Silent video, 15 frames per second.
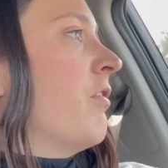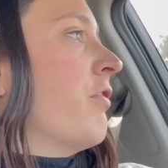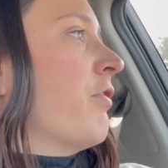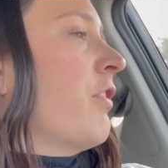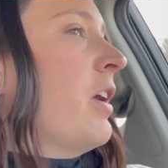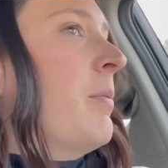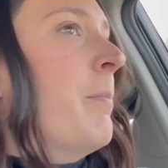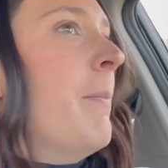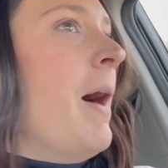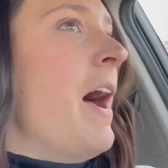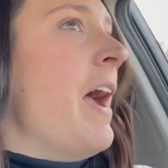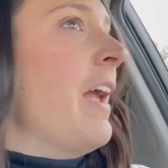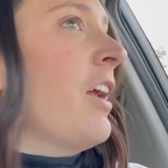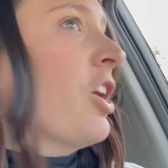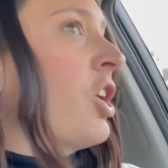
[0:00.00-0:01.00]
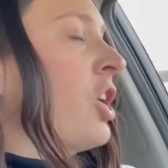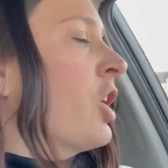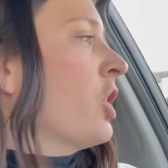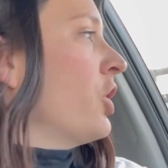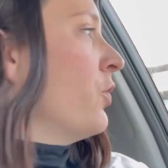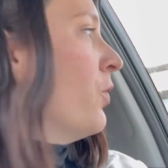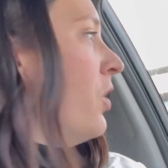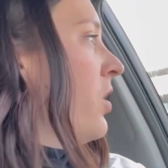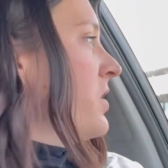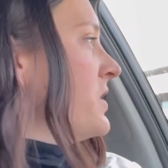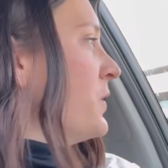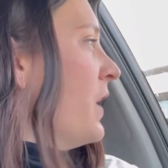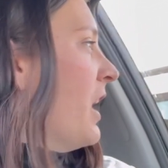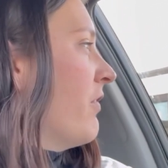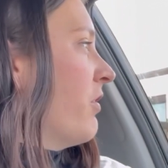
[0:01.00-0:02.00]
Fred Meyer. You
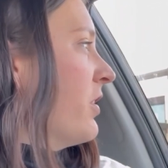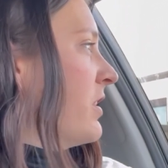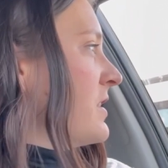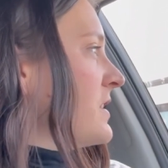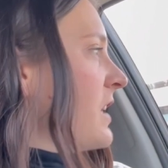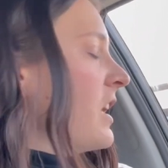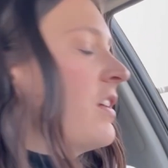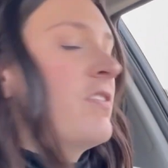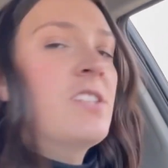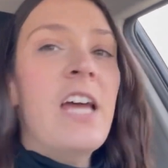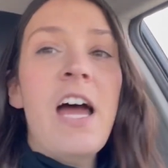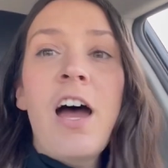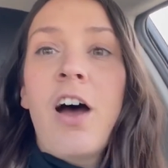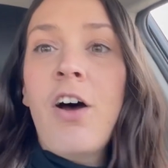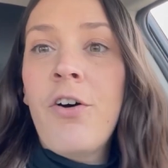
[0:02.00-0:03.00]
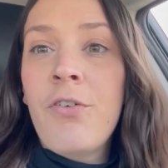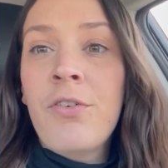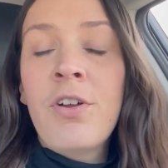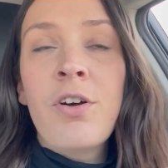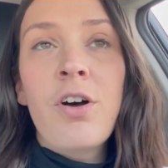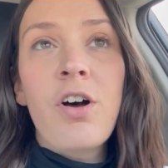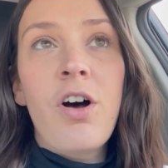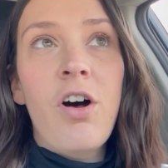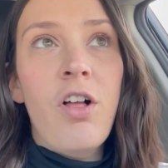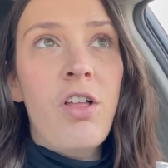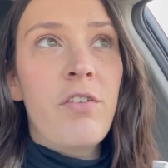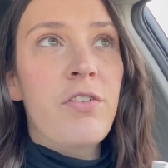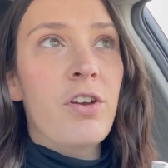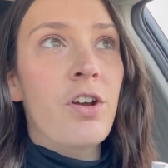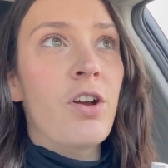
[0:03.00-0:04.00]
also have on this side of town all
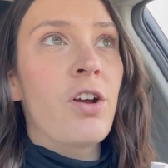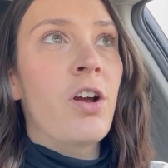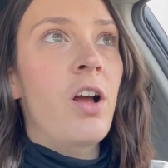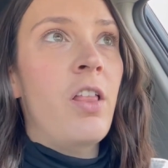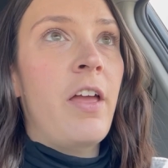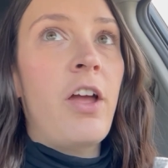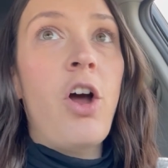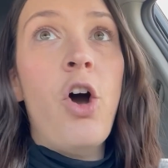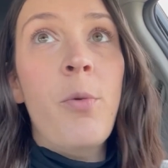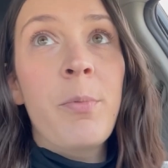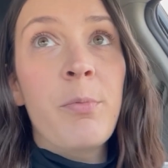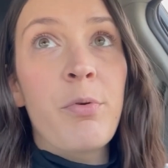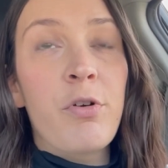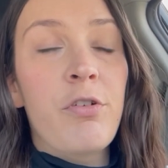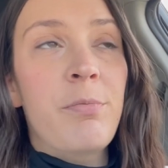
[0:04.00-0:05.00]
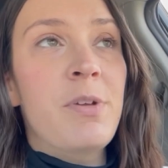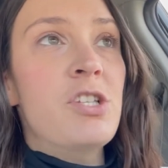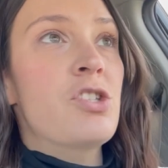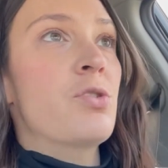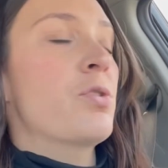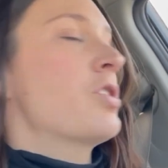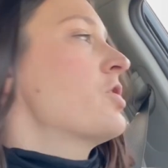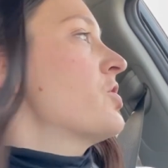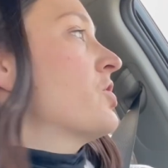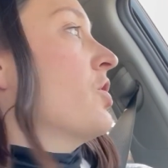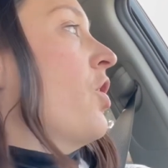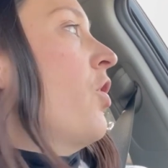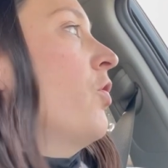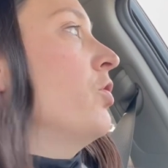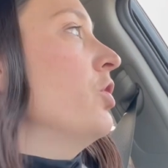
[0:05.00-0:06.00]
of your like home improvement stores.
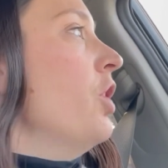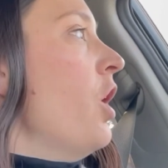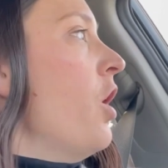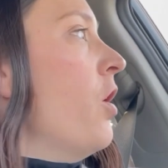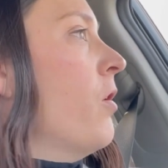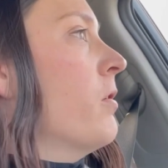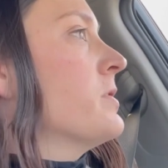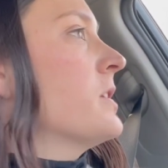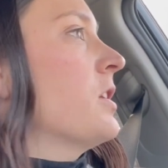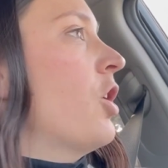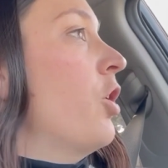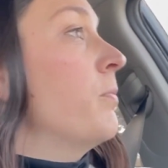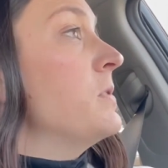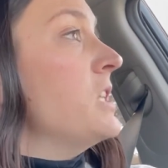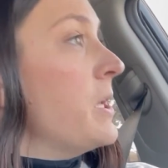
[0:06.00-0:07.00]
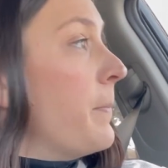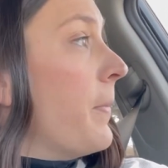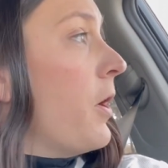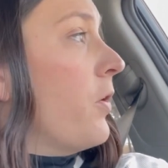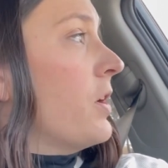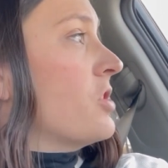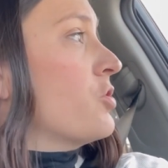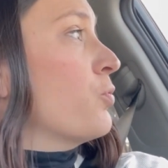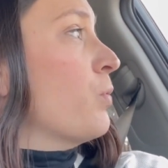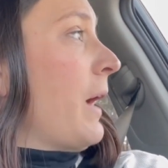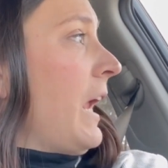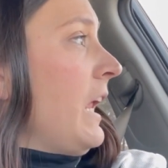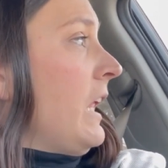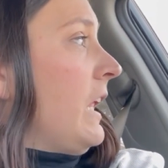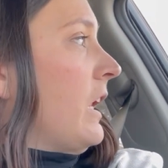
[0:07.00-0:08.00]
So Lowe's and Home Depot is
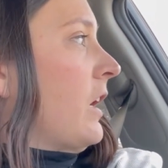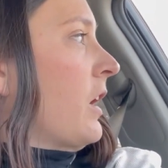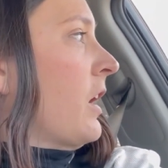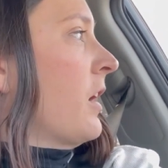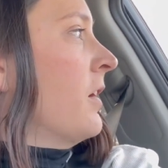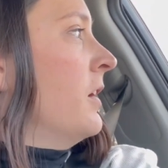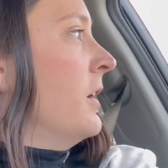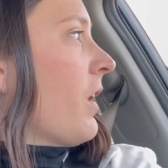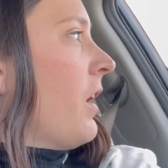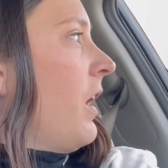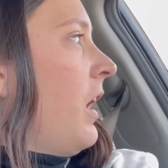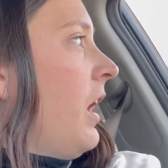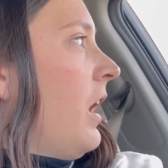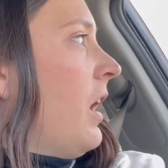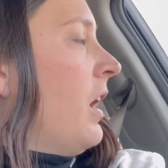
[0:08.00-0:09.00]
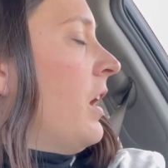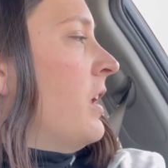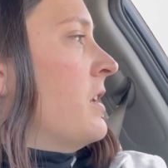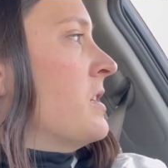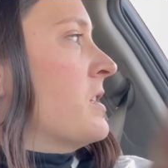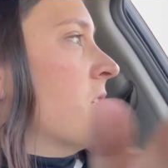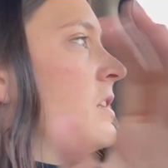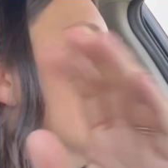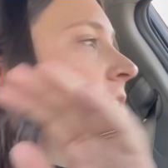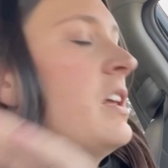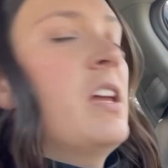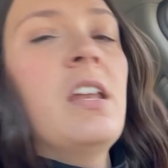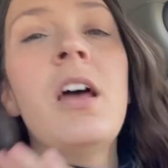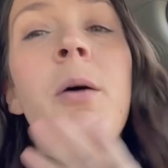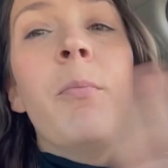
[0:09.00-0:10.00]
right here, and
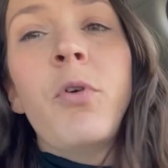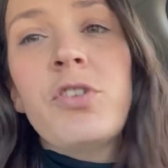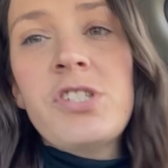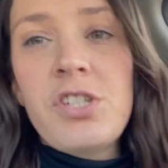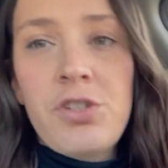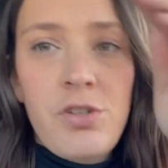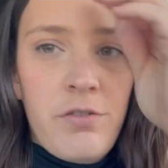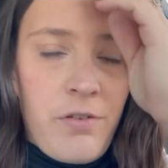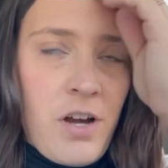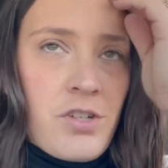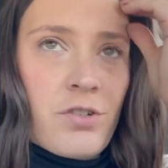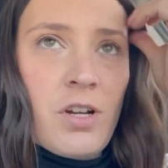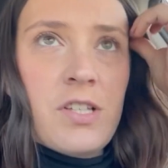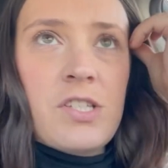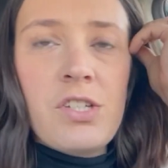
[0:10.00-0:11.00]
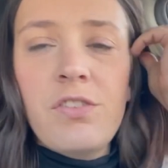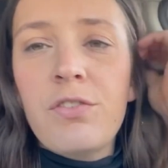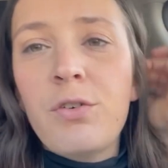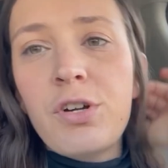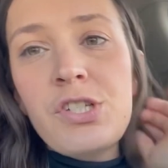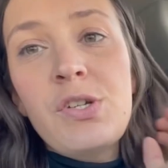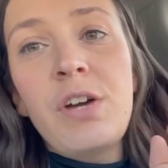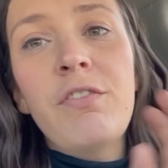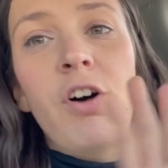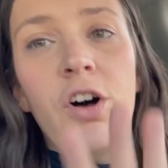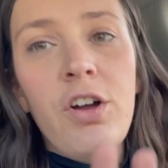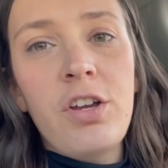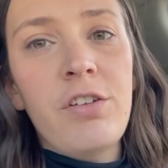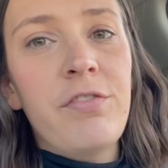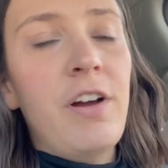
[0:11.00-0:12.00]
then a multitude of restaurants. So of course you have
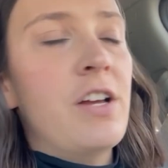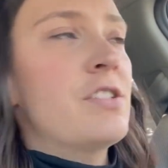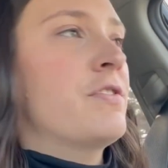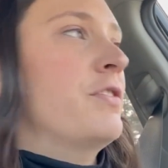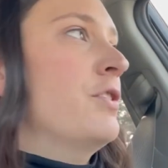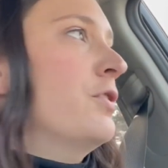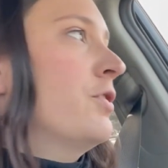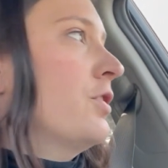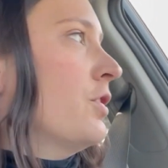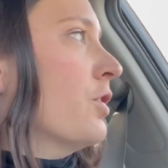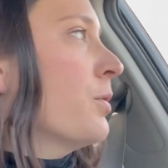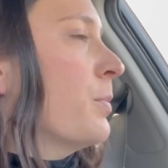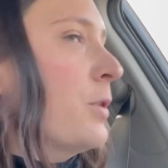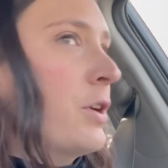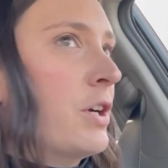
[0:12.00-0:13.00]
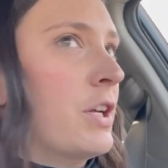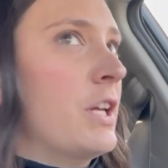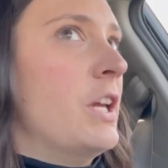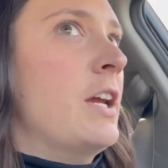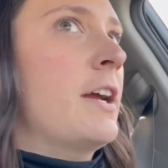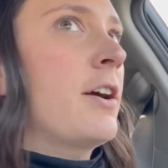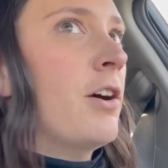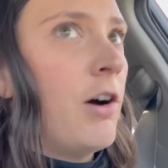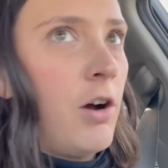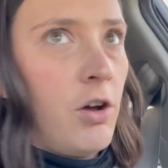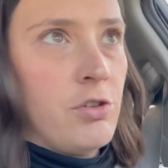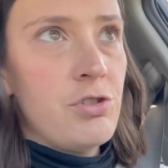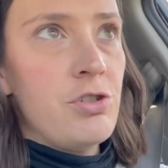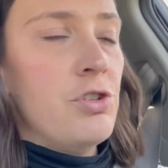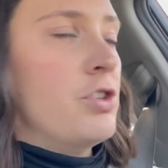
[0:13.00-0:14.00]
all your fast food, your Burger King,
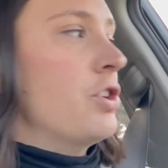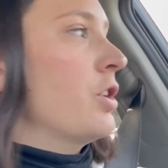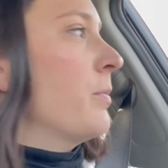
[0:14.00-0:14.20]
Carl's Jr.,